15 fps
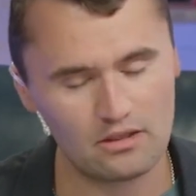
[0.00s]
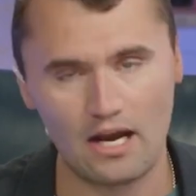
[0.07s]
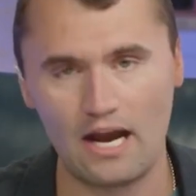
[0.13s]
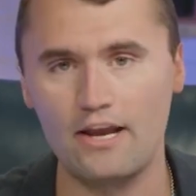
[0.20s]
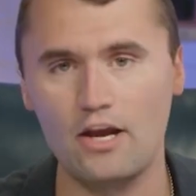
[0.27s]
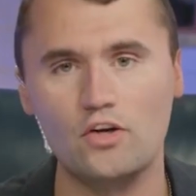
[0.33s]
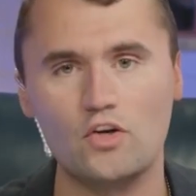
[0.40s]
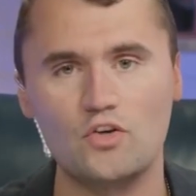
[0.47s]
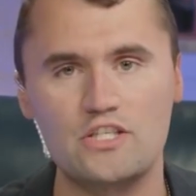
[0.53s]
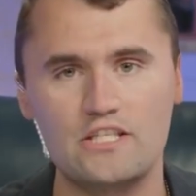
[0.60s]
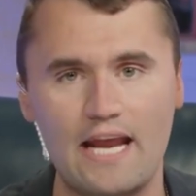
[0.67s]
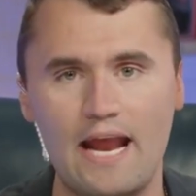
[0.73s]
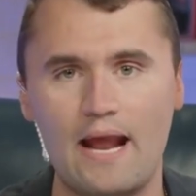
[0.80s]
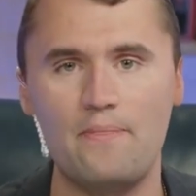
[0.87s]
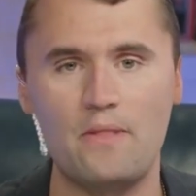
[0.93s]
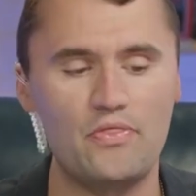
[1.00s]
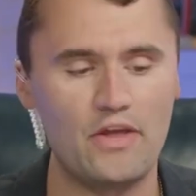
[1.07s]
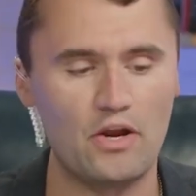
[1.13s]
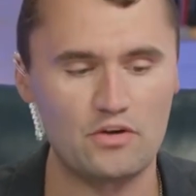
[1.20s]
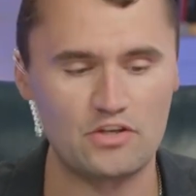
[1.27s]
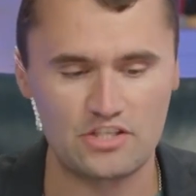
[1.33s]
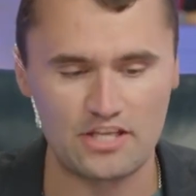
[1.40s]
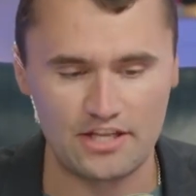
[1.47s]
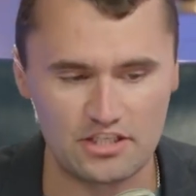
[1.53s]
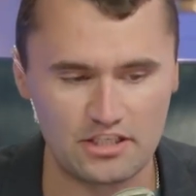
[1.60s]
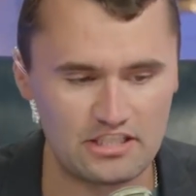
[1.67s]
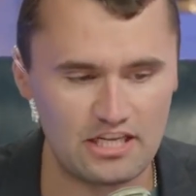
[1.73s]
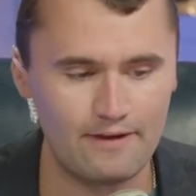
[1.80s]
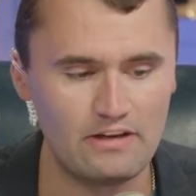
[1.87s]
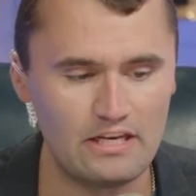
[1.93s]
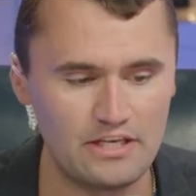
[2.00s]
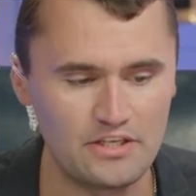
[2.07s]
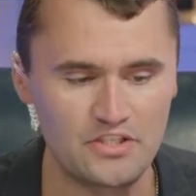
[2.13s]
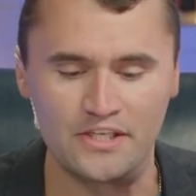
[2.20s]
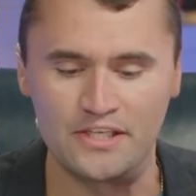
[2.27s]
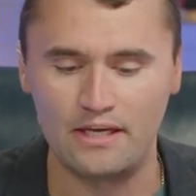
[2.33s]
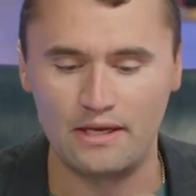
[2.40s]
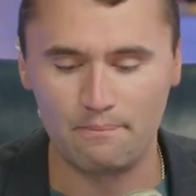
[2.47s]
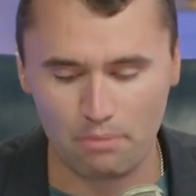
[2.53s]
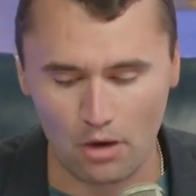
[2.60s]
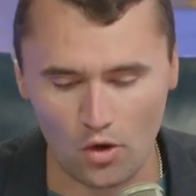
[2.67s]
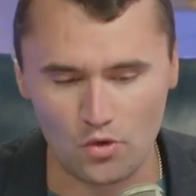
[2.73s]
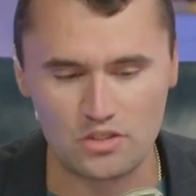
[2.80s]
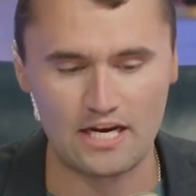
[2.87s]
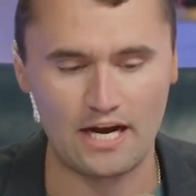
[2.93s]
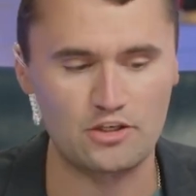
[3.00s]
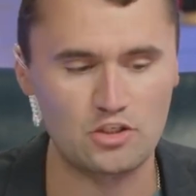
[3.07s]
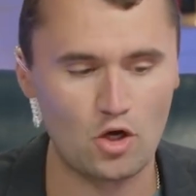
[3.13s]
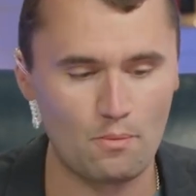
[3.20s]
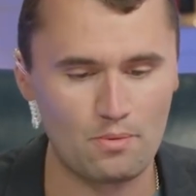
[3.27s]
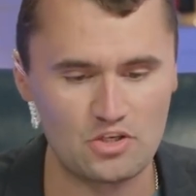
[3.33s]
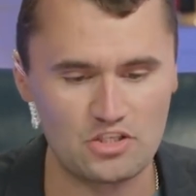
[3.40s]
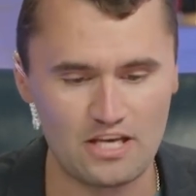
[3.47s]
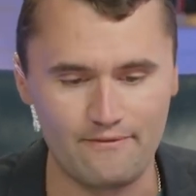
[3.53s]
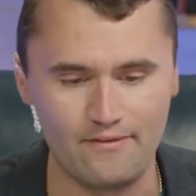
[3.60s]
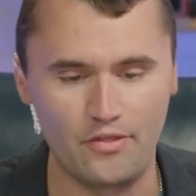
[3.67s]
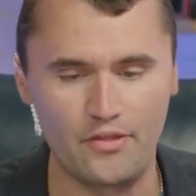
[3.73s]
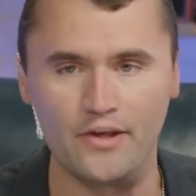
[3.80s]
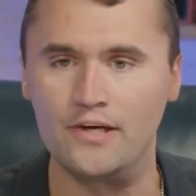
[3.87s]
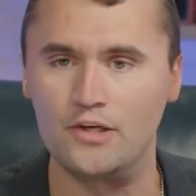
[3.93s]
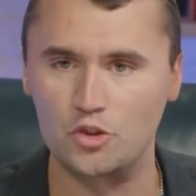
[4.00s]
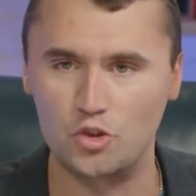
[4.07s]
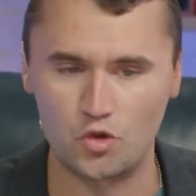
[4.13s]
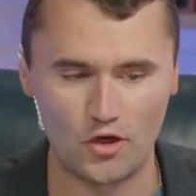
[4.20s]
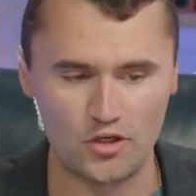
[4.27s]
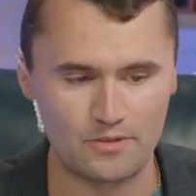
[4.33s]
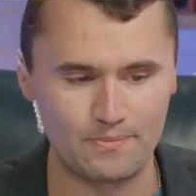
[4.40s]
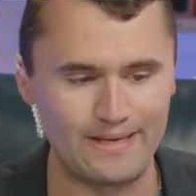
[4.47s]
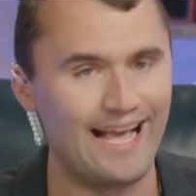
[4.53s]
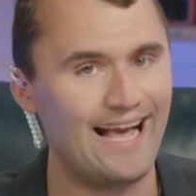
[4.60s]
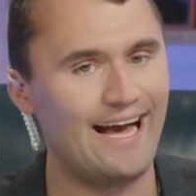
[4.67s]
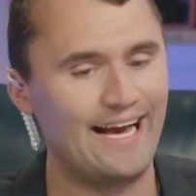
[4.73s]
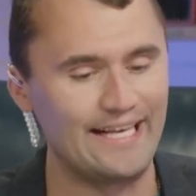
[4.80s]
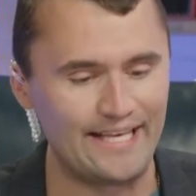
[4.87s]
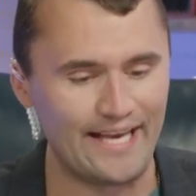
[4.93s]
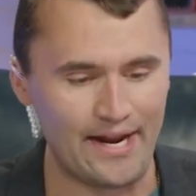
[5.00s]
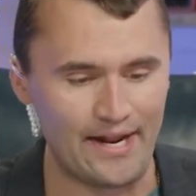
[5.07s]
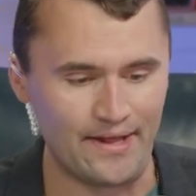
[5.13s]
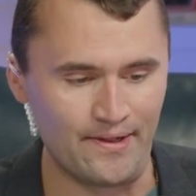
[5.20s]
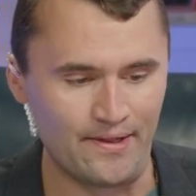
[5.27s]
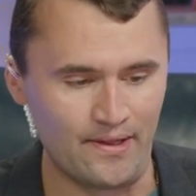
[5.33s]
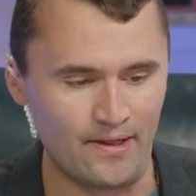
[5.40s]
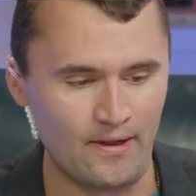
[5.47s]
I understand that there is sensitivities post October 7th. Trust me, I get it.